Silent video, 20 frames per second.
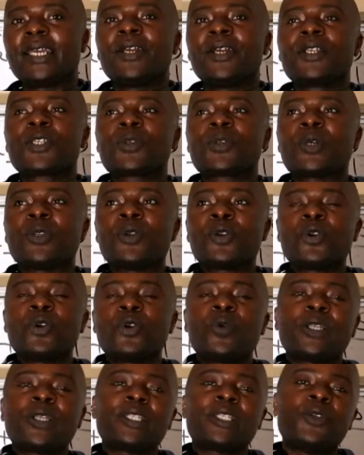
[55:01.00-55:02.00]
So I don't know
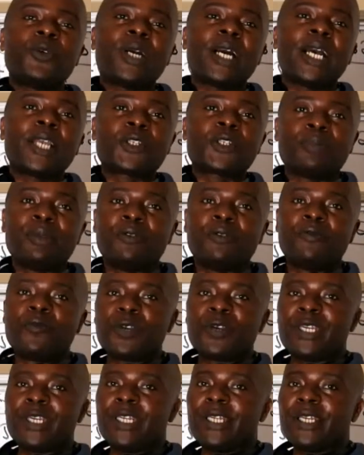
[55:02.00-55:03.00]
whether you guys will be
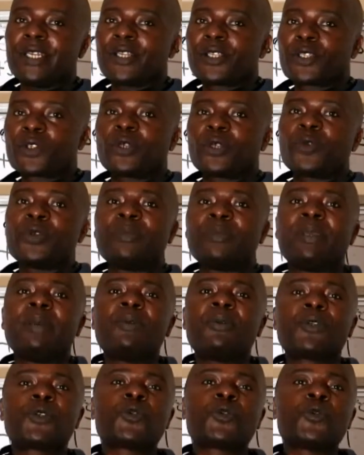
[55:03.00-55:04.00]
free so that we'll be
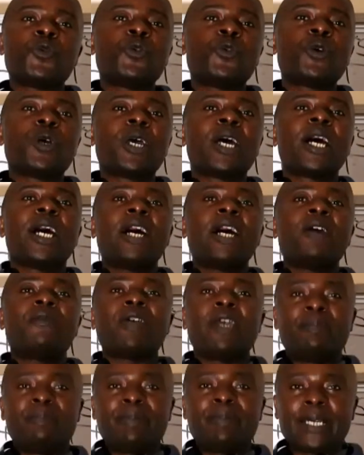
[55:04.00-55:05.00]
able to have
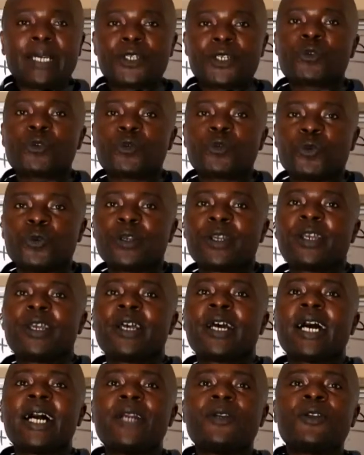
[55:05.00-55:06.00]
a part 2.
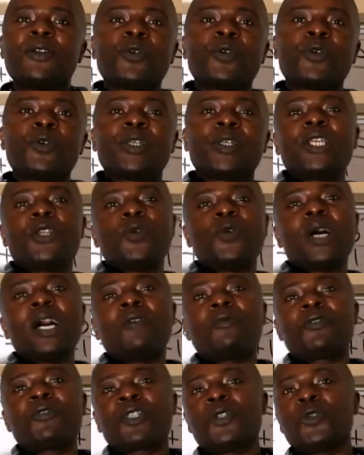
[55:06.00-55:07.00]
I don't know whether your
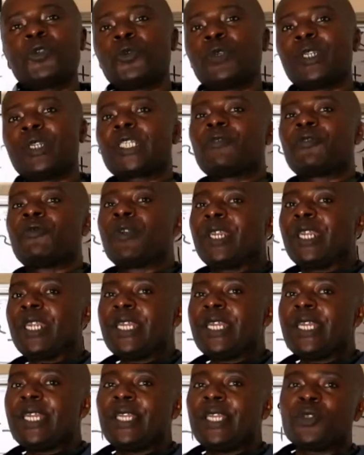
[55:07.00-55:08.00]
afternoon is
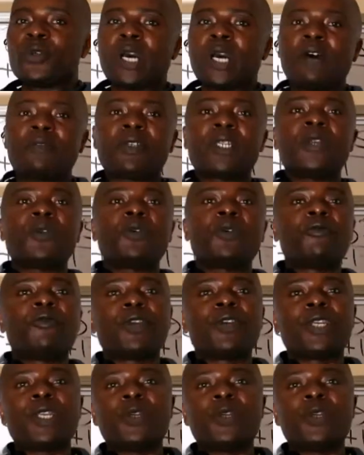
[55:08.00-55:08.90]
free. Is your afternoon free?